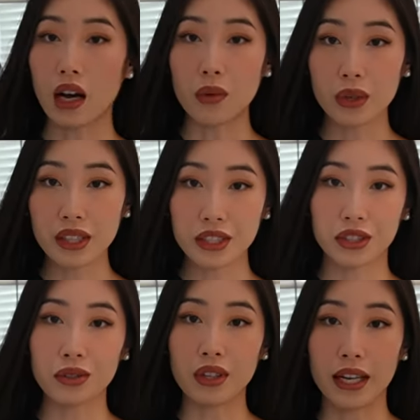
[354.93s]
I really
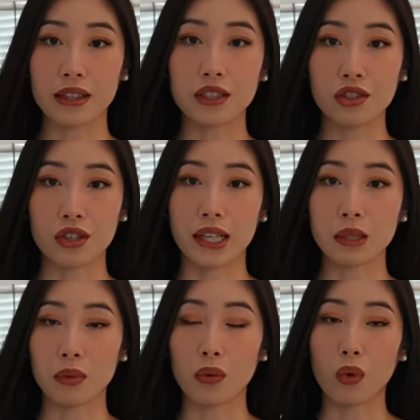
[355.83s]
do like this
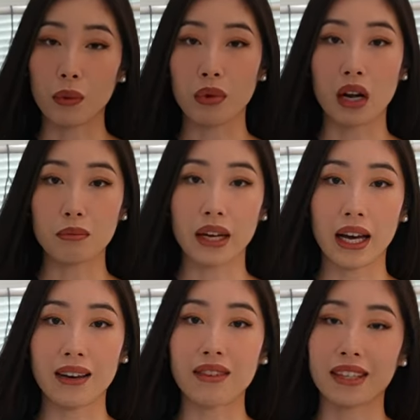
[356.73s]
dress, but one problem I
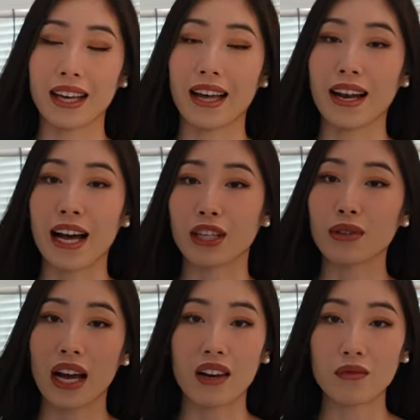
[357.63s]
have, again, I
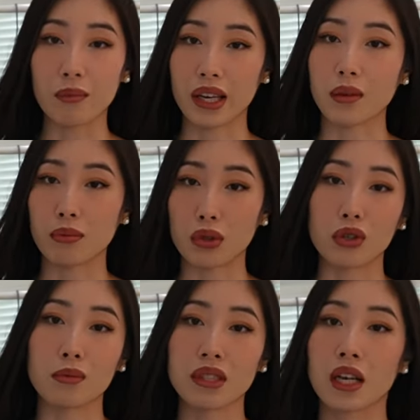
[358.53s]
don't have big
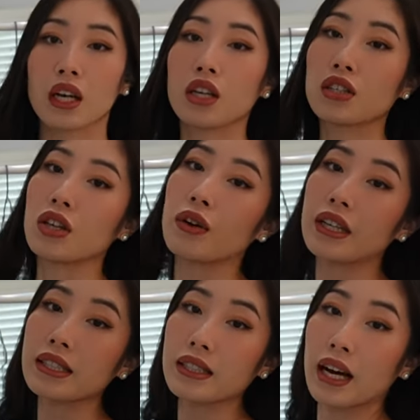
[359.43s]
boobs, so it
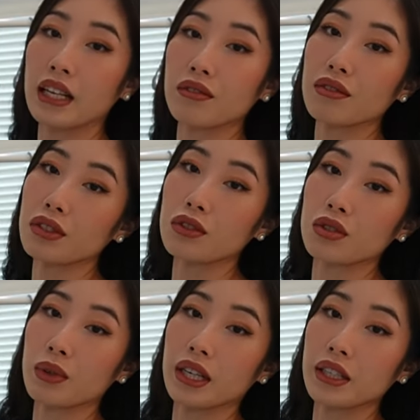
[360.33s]
is kind of
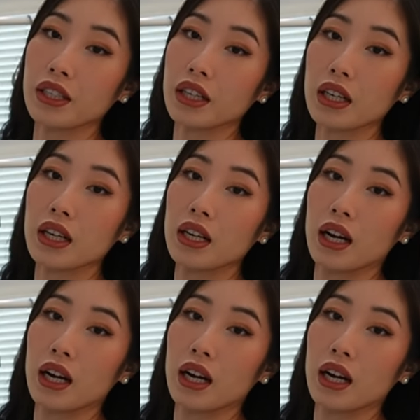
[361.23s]
loose right here.